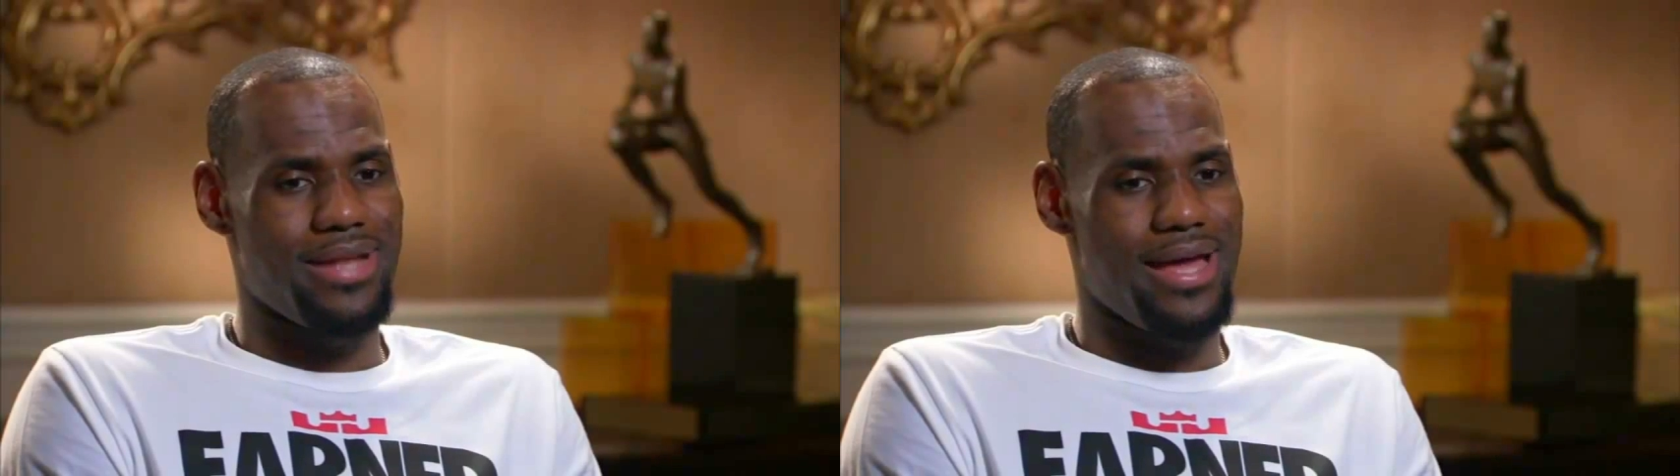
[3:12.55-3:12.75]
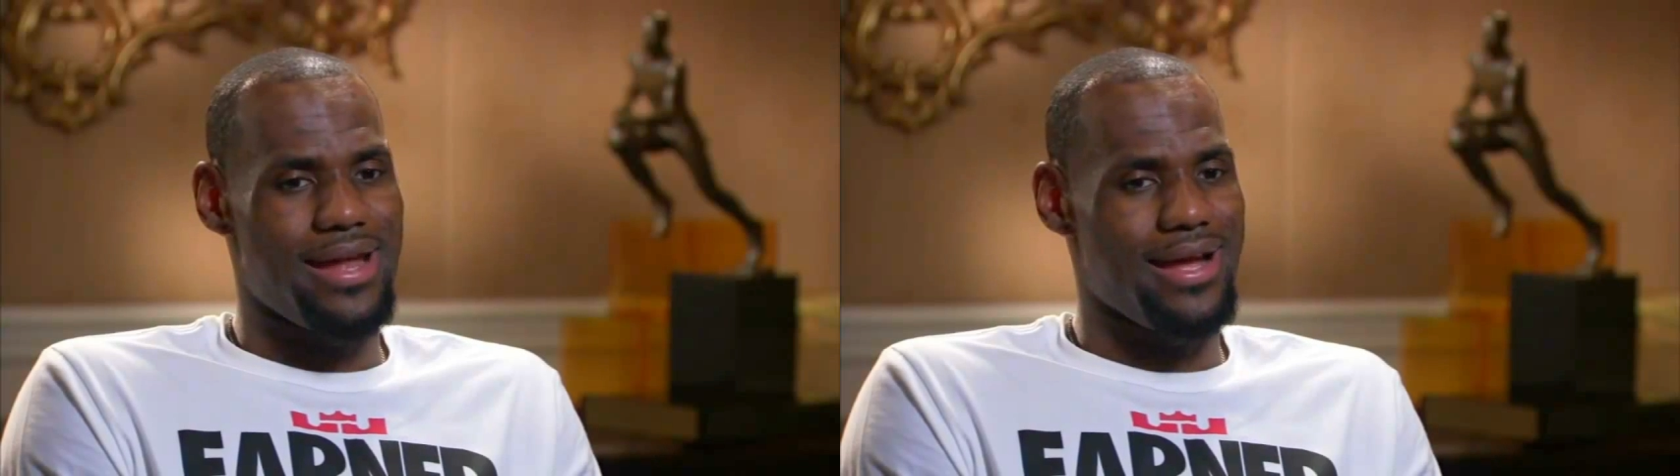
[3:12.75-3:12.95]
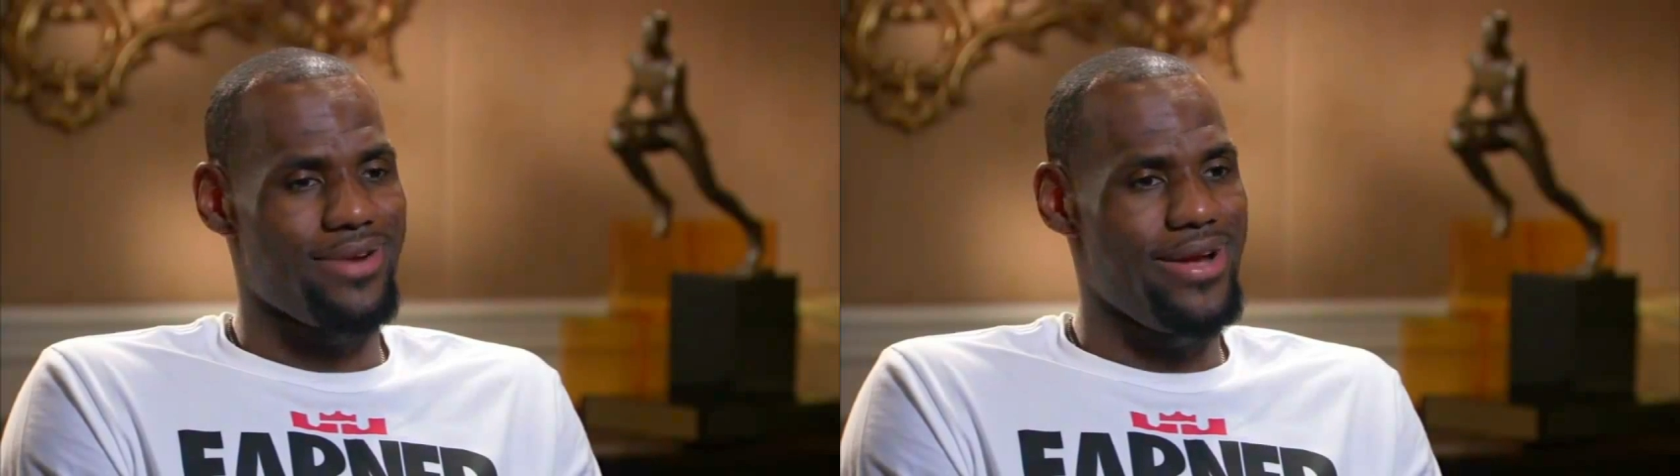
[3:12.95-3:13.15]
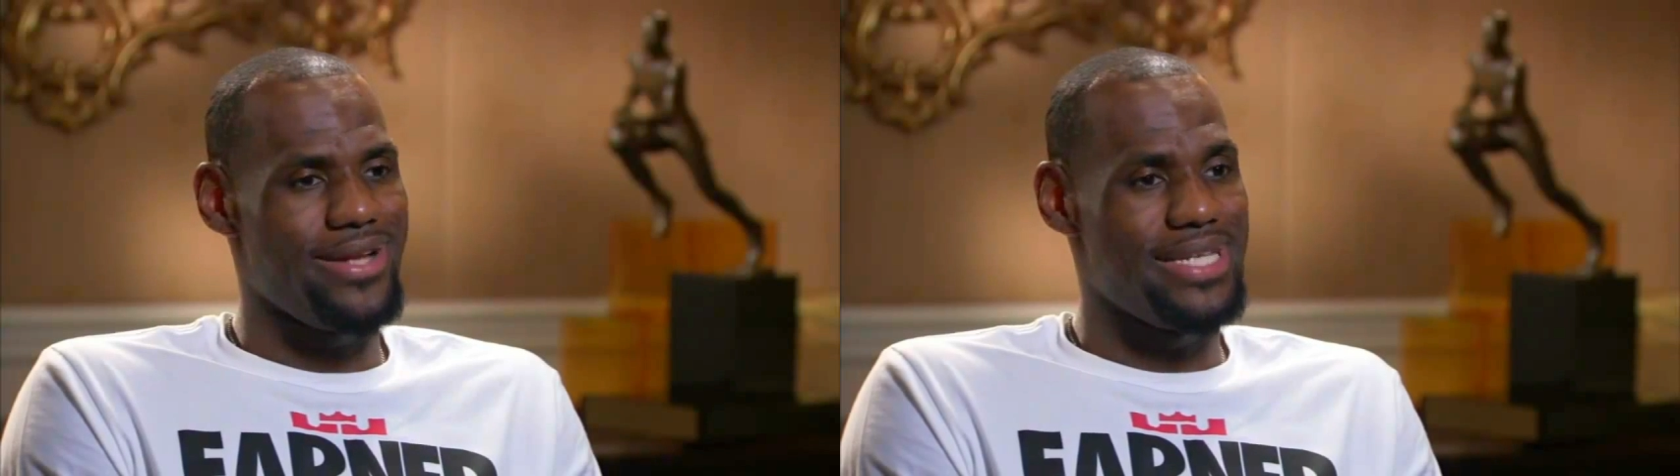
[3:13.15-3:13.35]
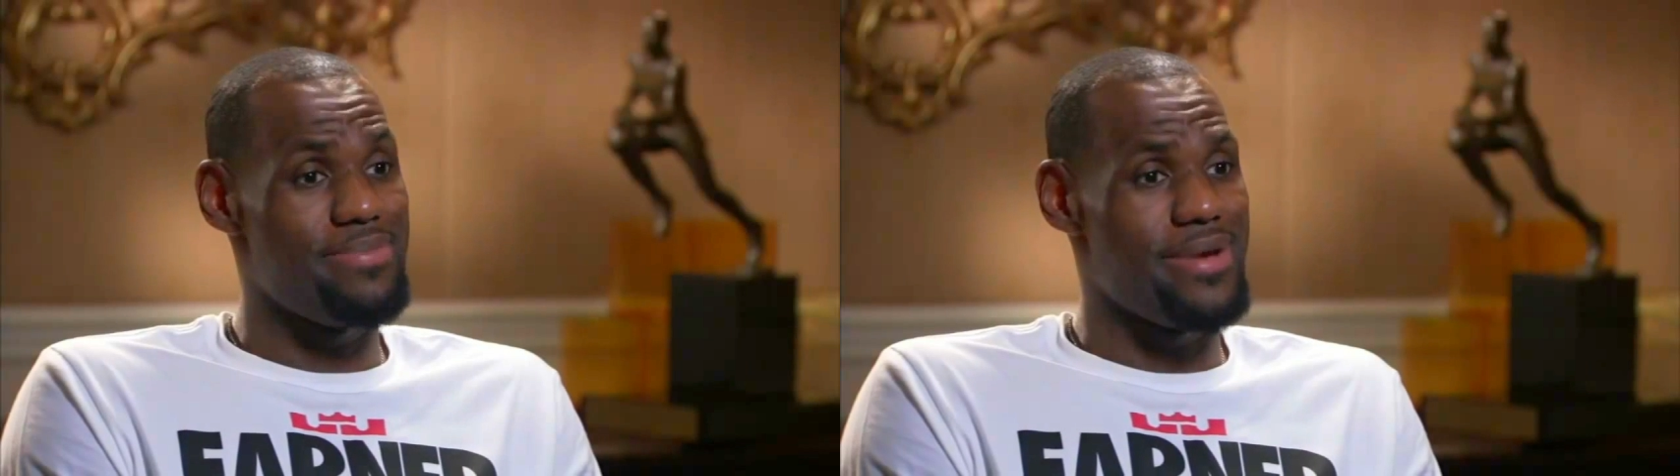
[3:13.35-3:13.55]
glad I got
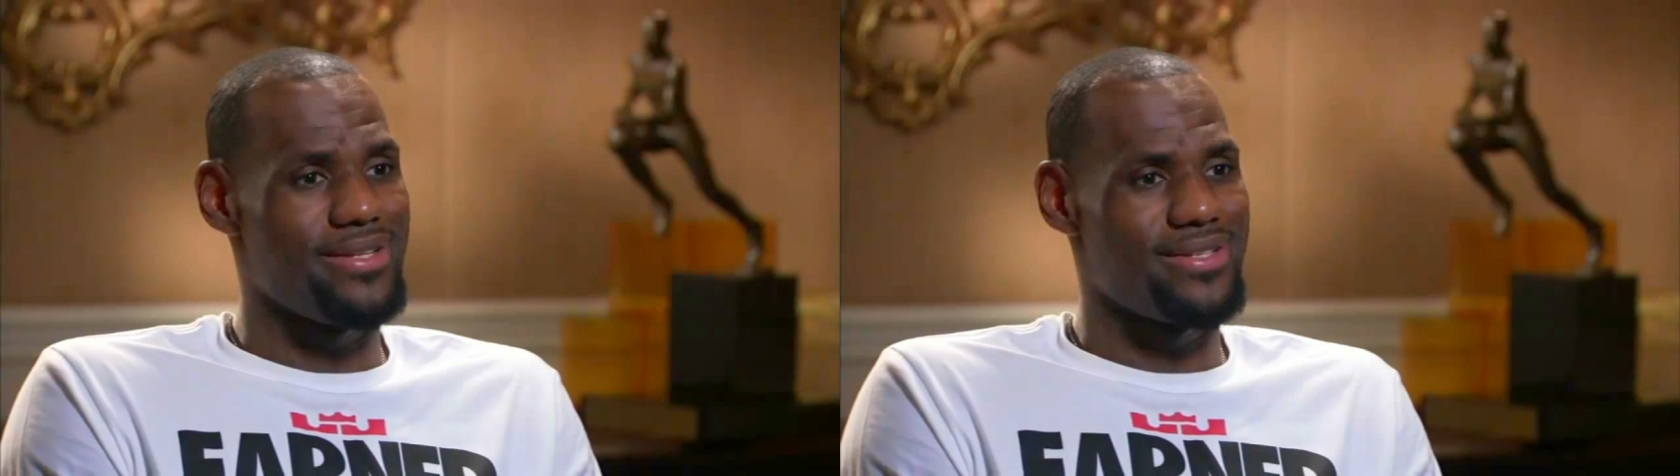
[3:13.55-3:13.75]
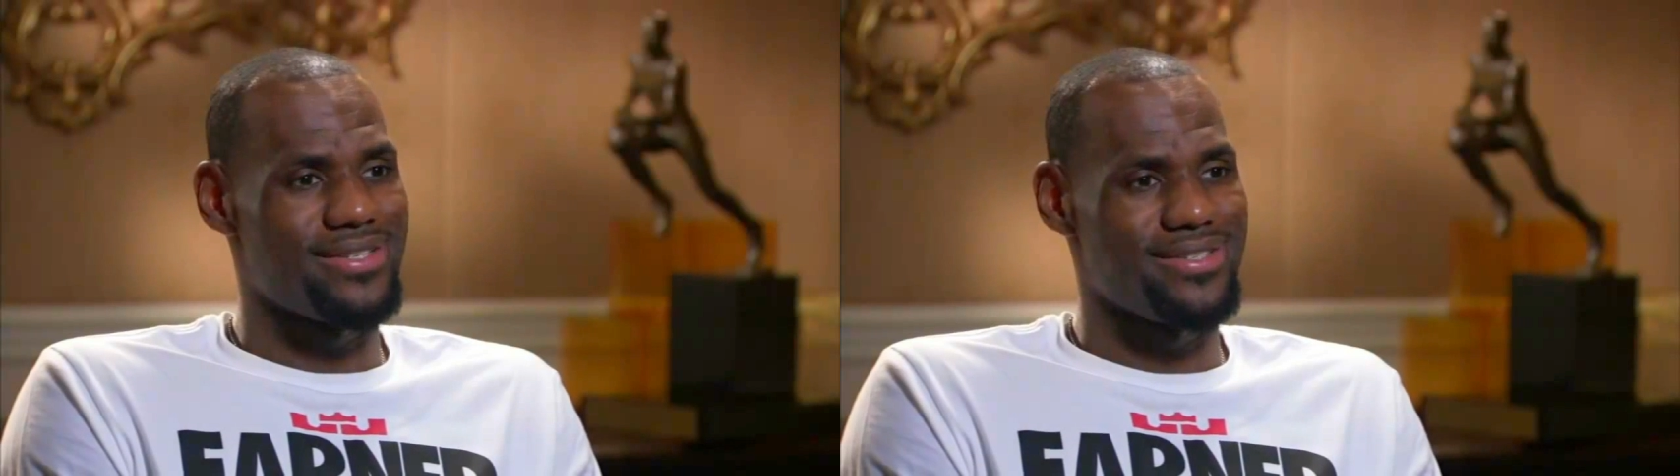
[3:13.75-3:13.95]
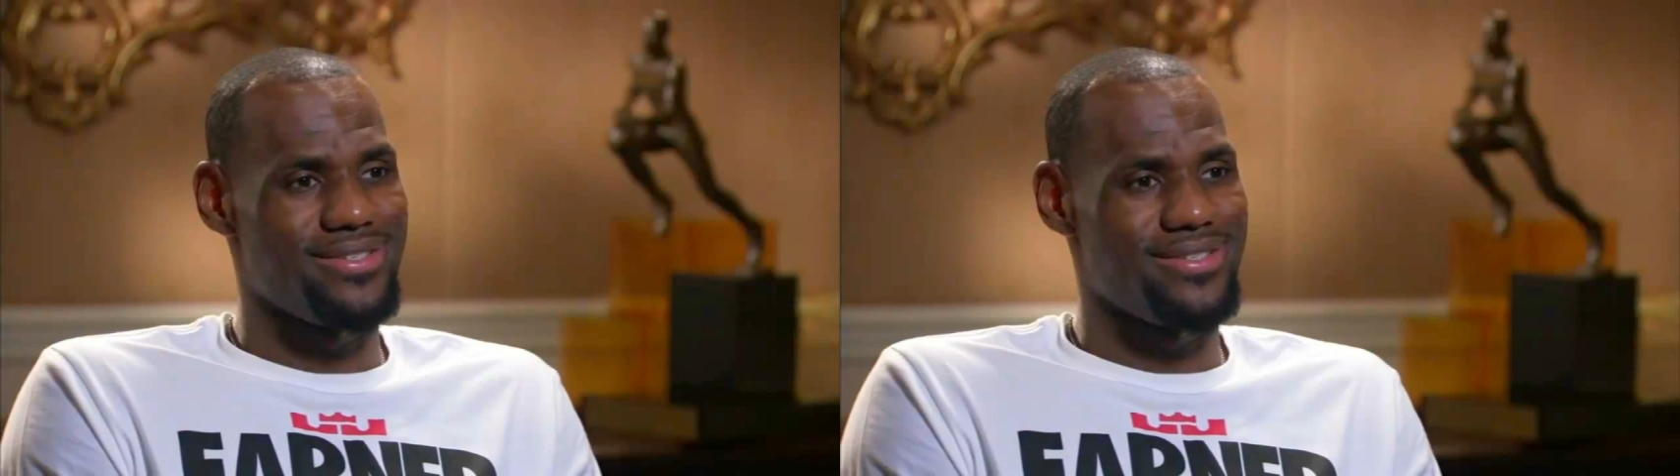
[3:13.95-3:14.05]
great teammates,